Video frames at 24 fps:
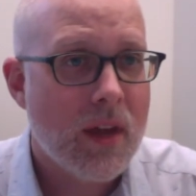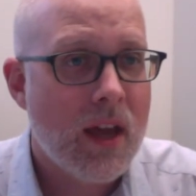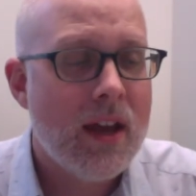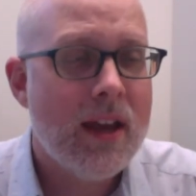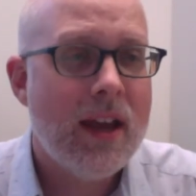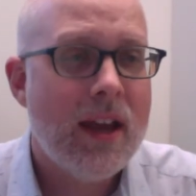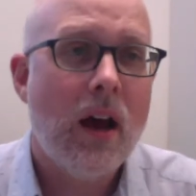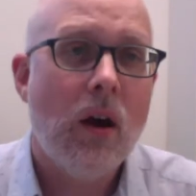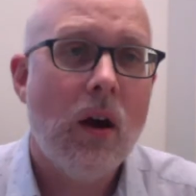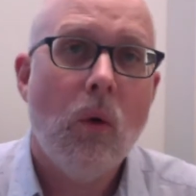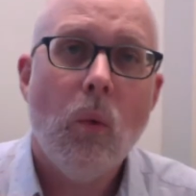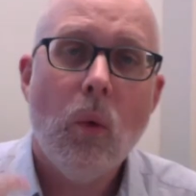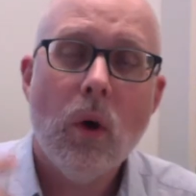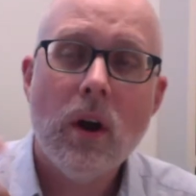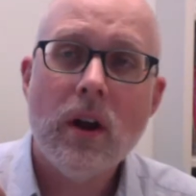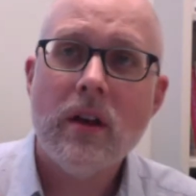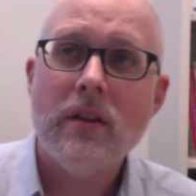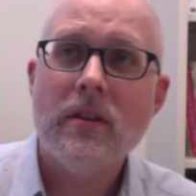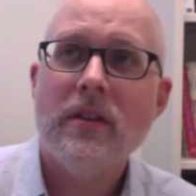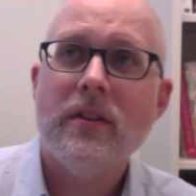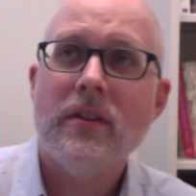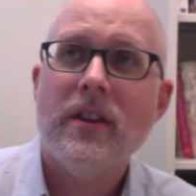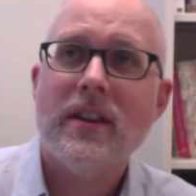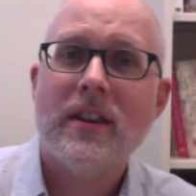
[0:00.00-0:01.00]
Now, one
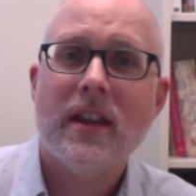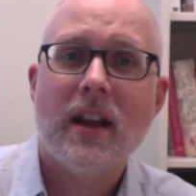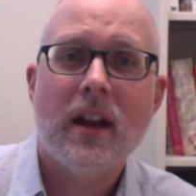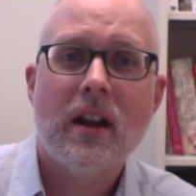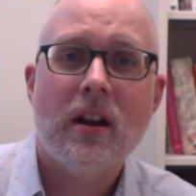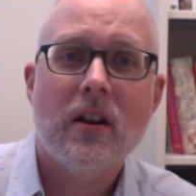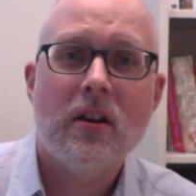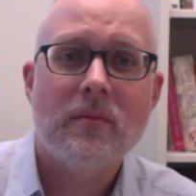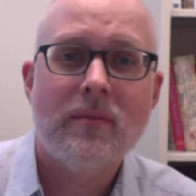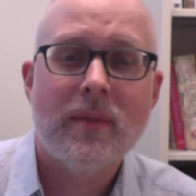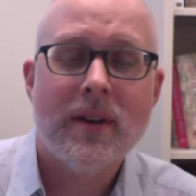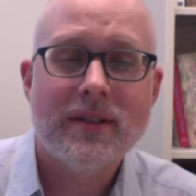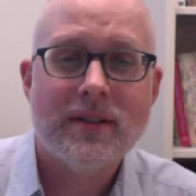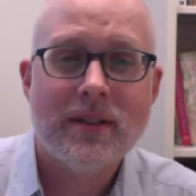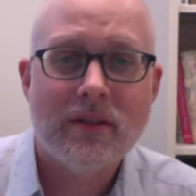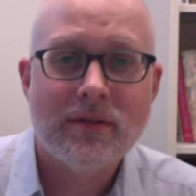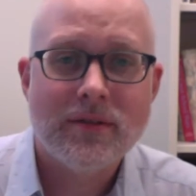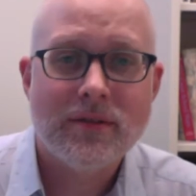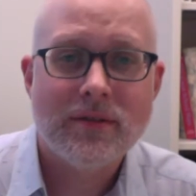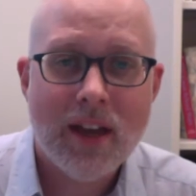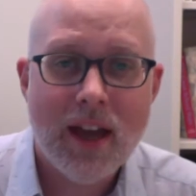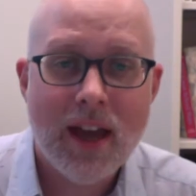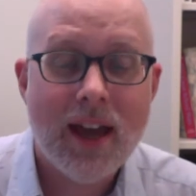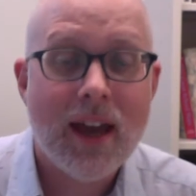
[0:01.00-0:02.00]
other thing that I heard myself
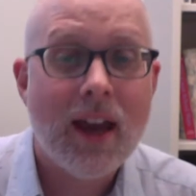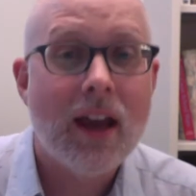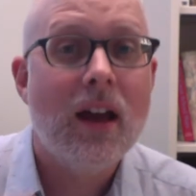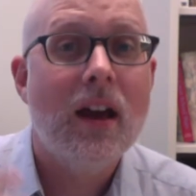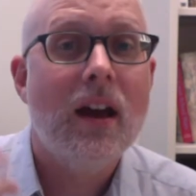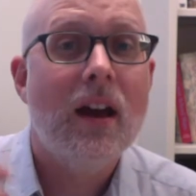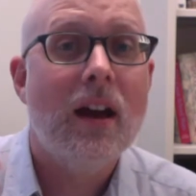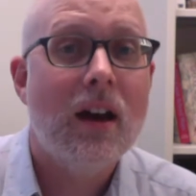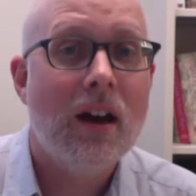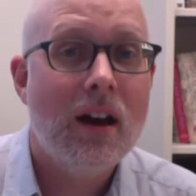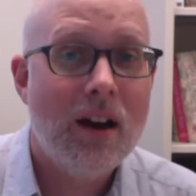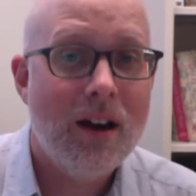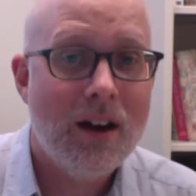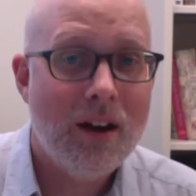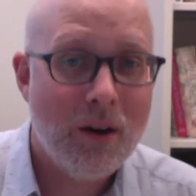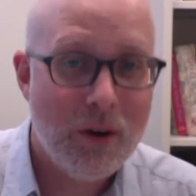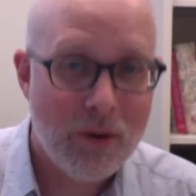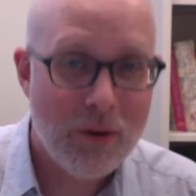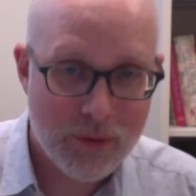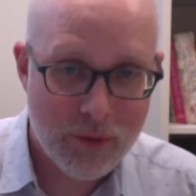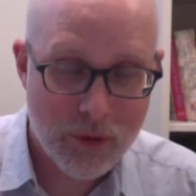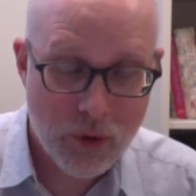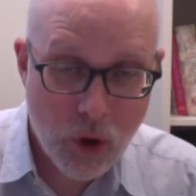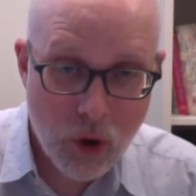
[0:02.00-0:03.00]
saying
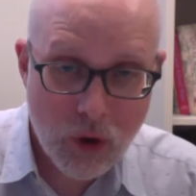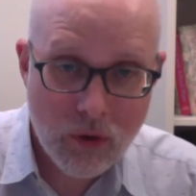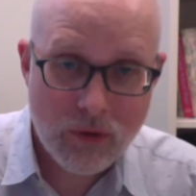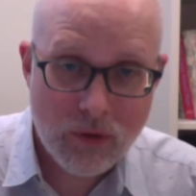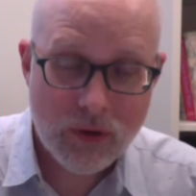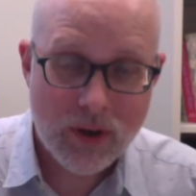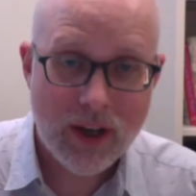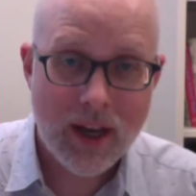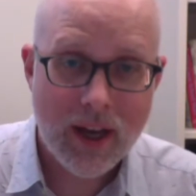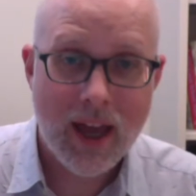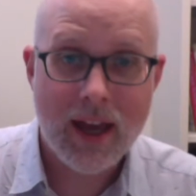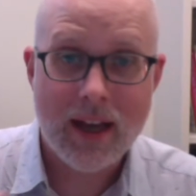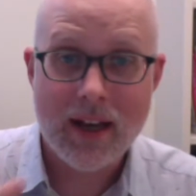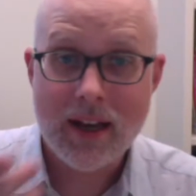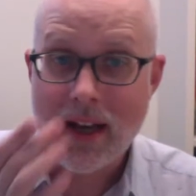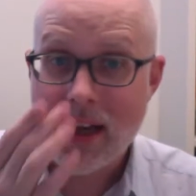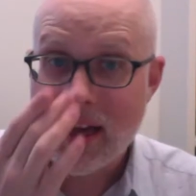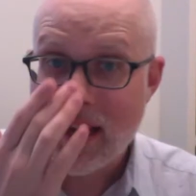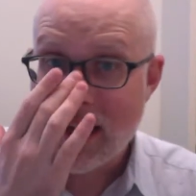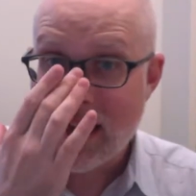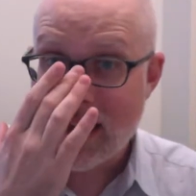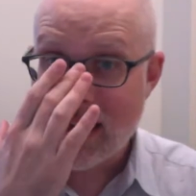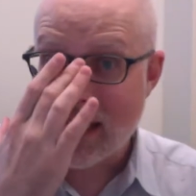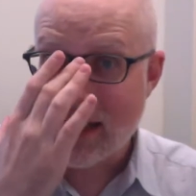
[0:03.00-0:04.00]
over and over again
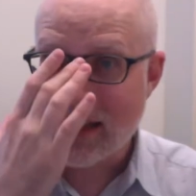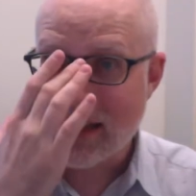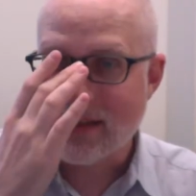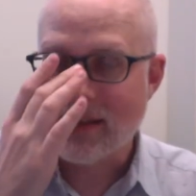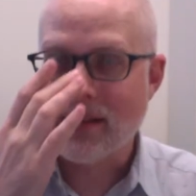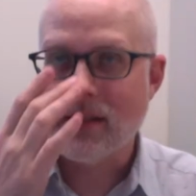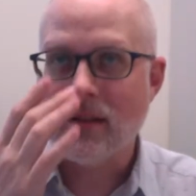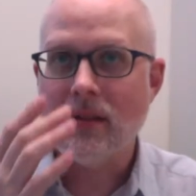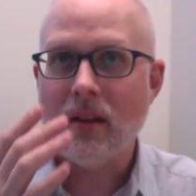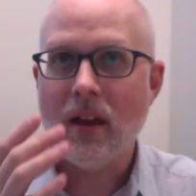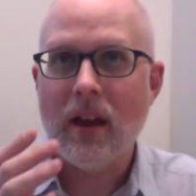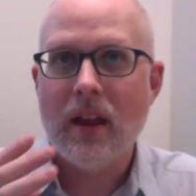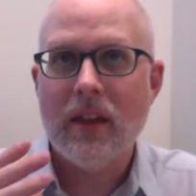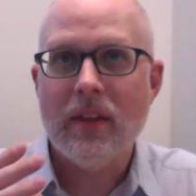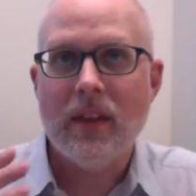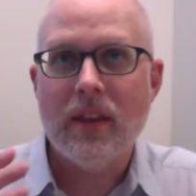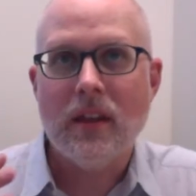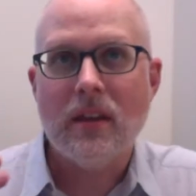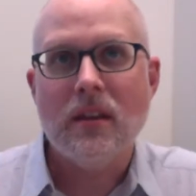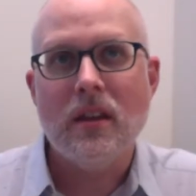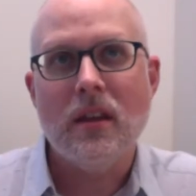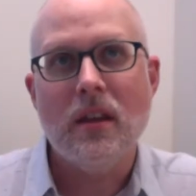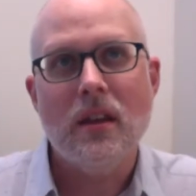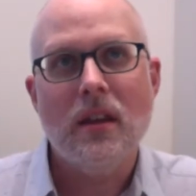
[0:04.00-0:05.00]
is, I
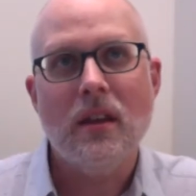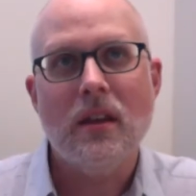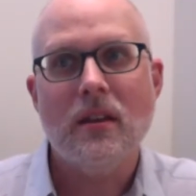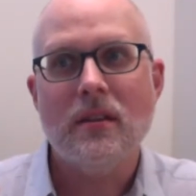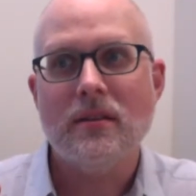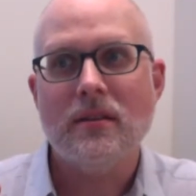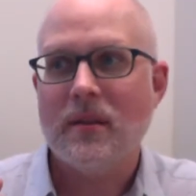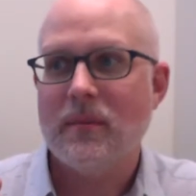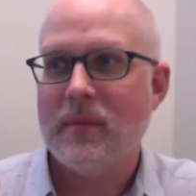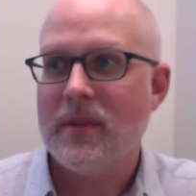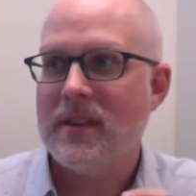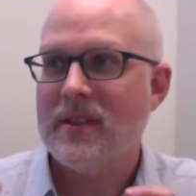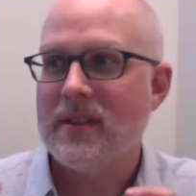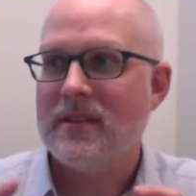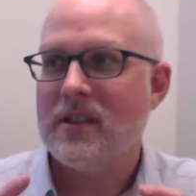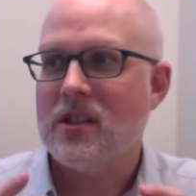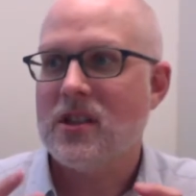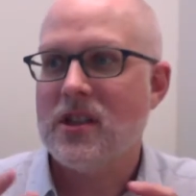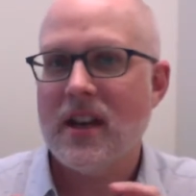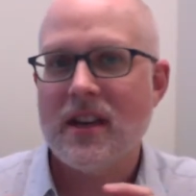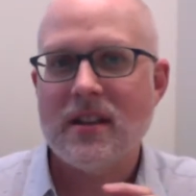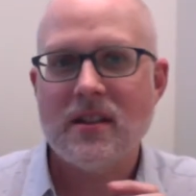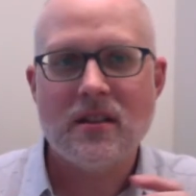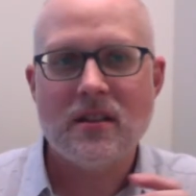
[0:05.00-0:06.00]
think some of the
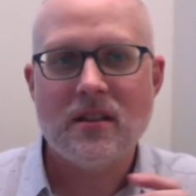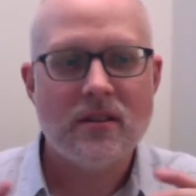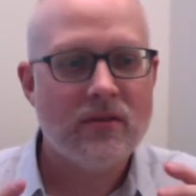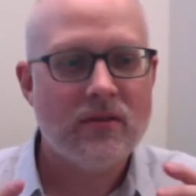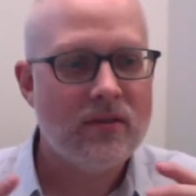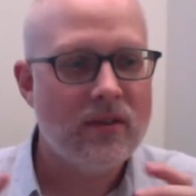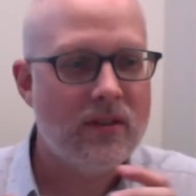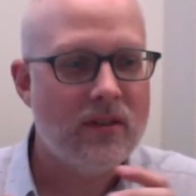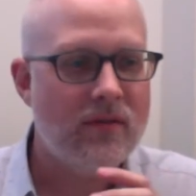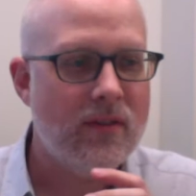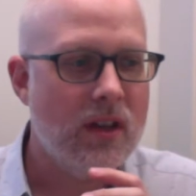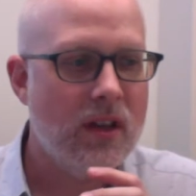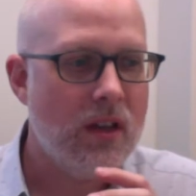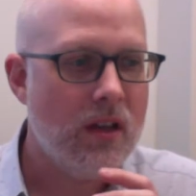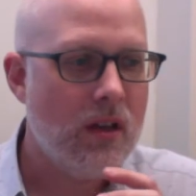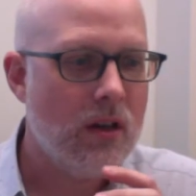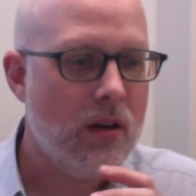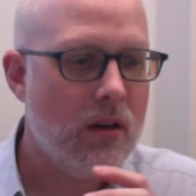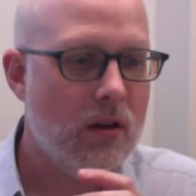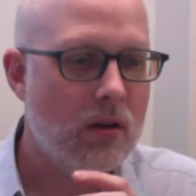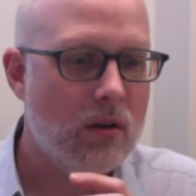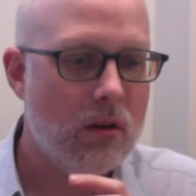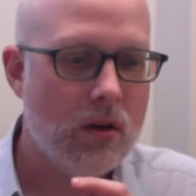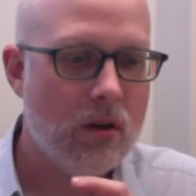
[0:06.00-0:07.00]
suggestions from the
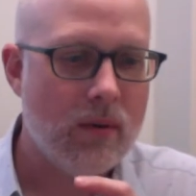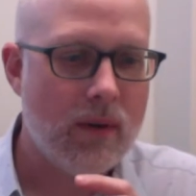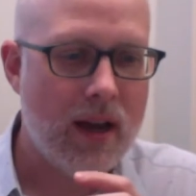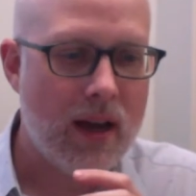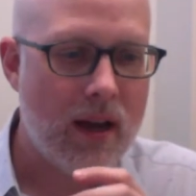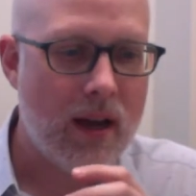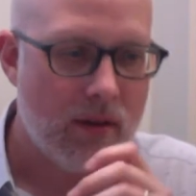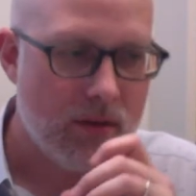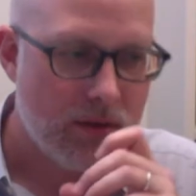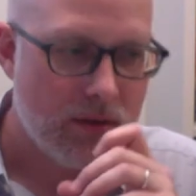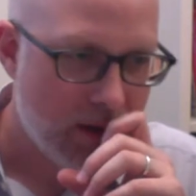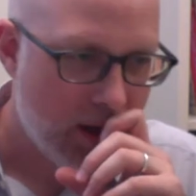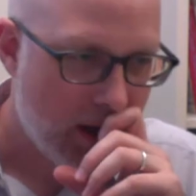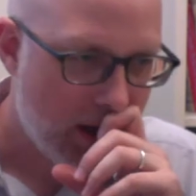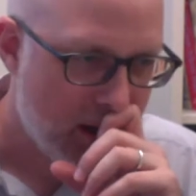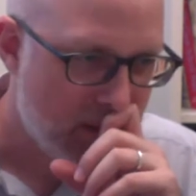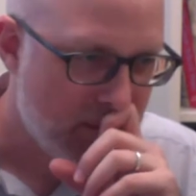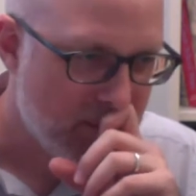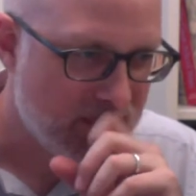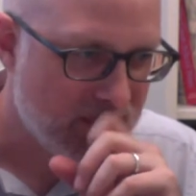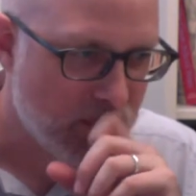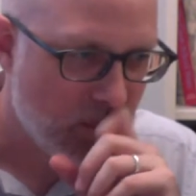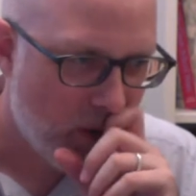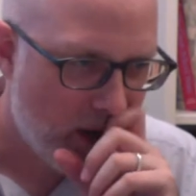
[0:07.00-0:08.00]
video around
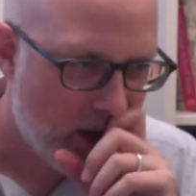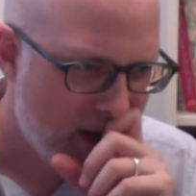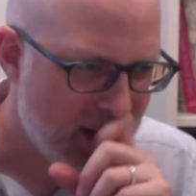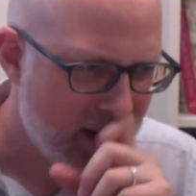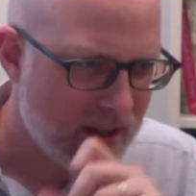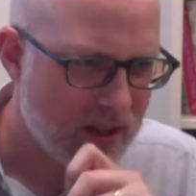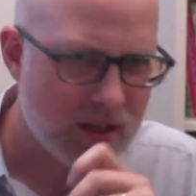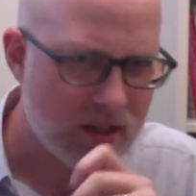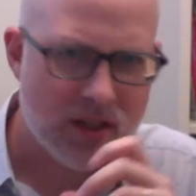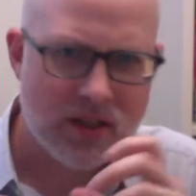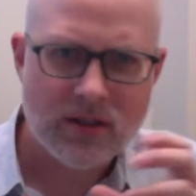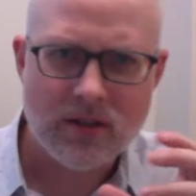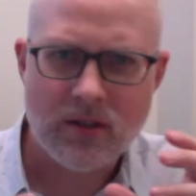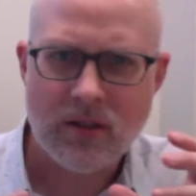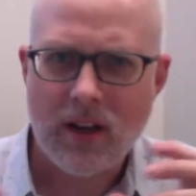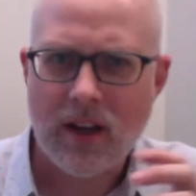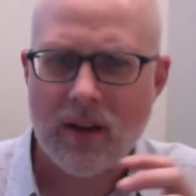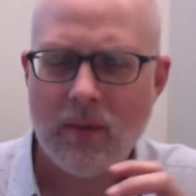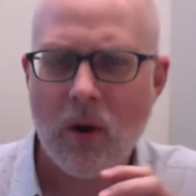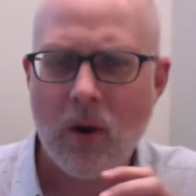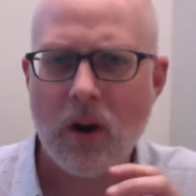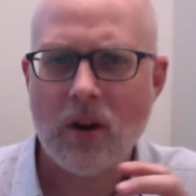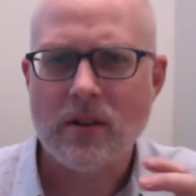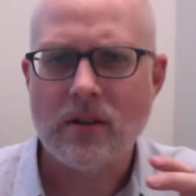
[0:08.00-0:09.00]
why English is so
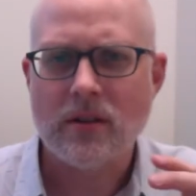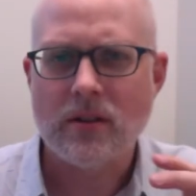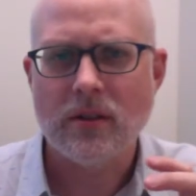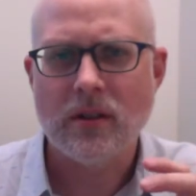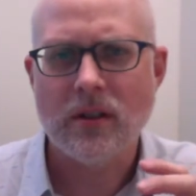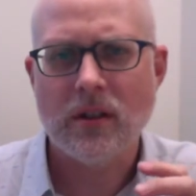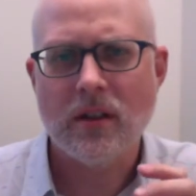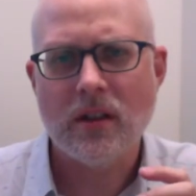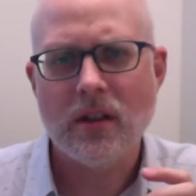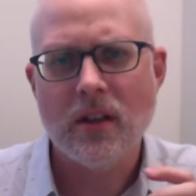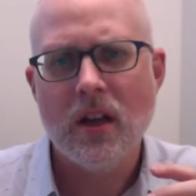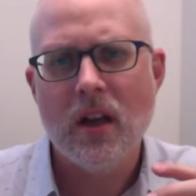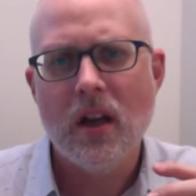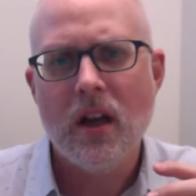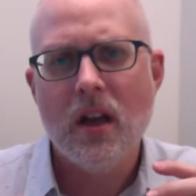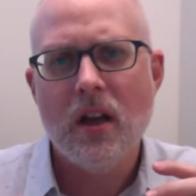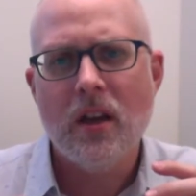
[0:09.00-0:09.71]
damn hard to learn,